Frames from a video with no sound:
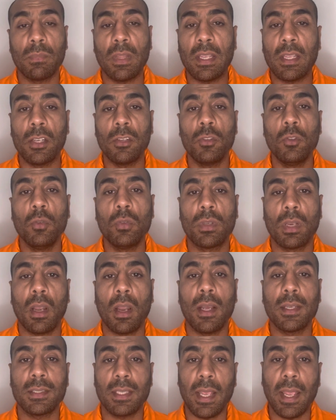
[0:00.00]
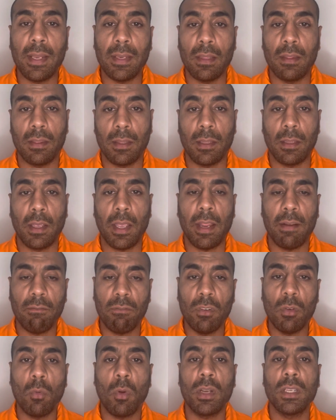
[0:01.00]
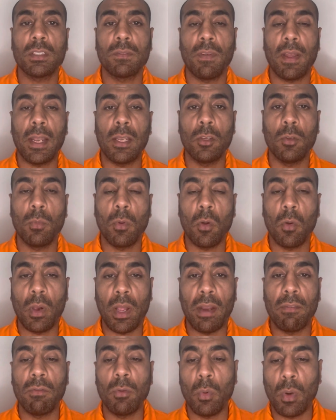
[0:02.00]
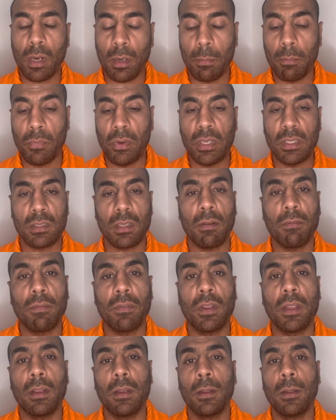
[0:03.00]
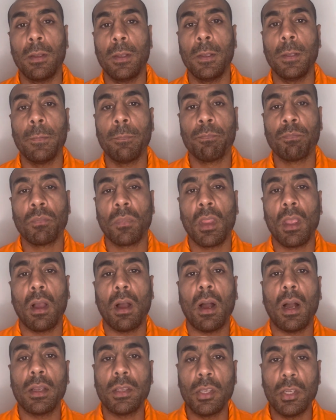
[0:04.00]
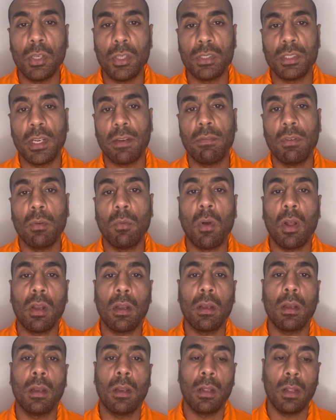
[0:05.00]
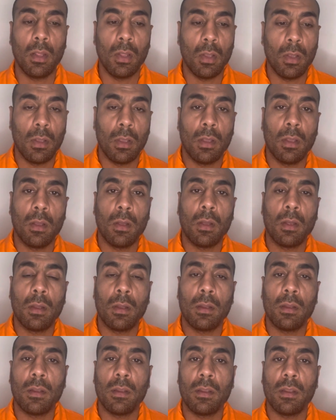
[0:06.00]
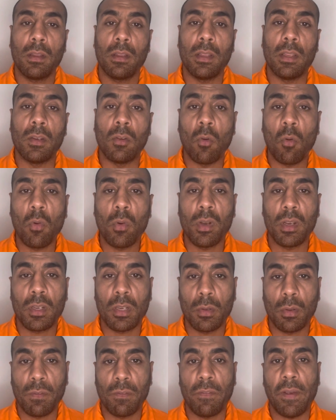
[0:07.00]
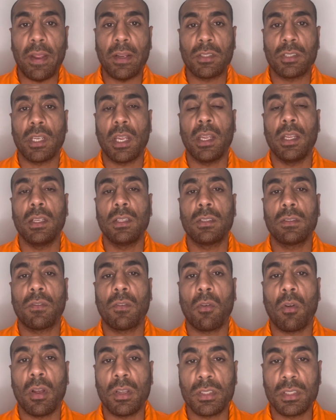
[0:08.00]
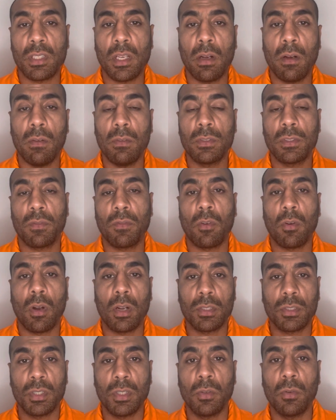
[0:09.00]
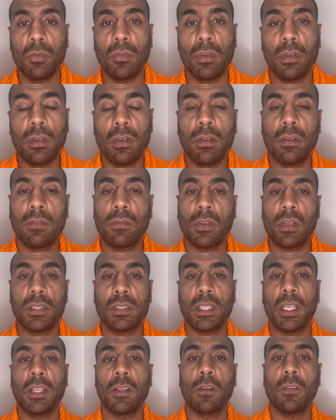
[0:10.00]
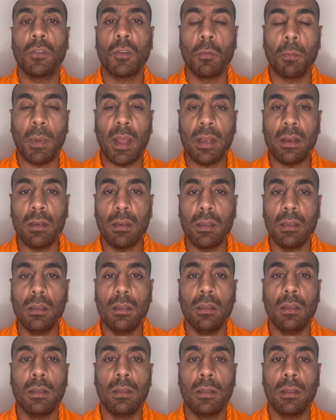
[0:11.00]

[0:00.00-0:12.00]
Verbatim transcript: they can utilize anything. Everyone is valuable. Everyone can bring something. I urge everyone, in order to effect change for ourselves, for our children, for the sake of humanity,